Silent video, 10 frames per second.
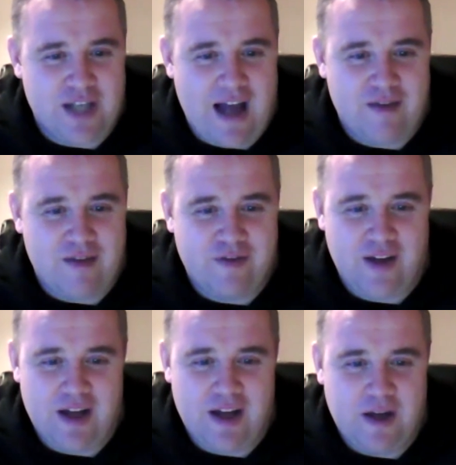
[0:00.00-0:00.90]

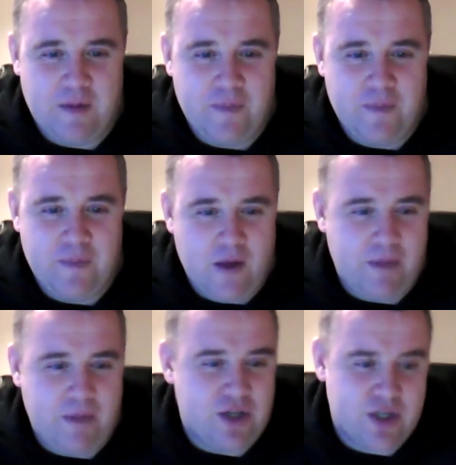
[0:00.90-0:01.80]
But
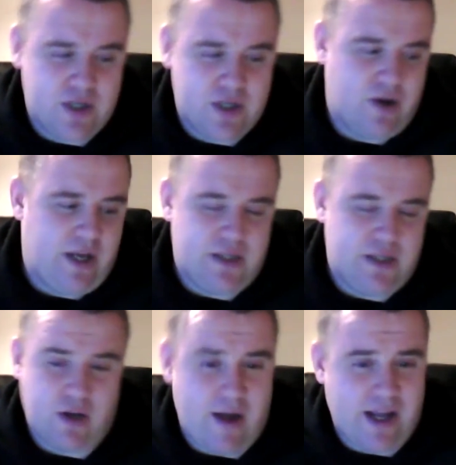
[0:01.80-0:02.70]
he's a cracking
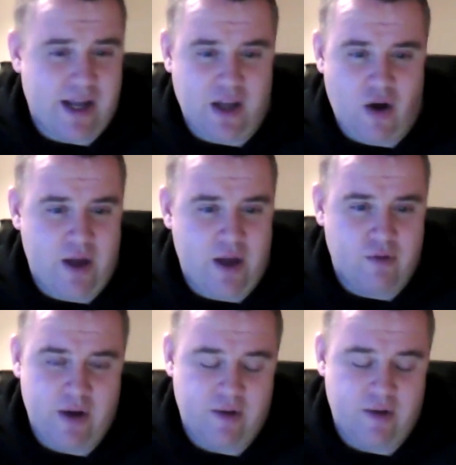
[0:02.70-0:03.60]
guy, really, really
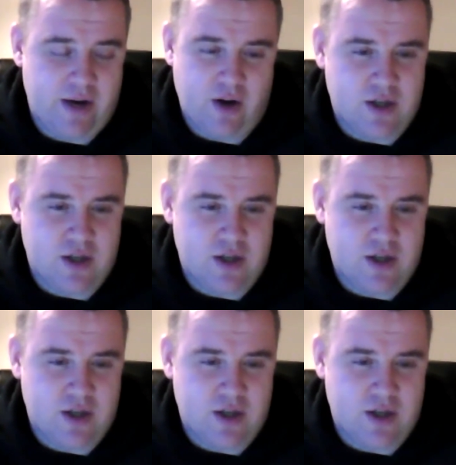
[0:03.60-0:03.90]
nice guy.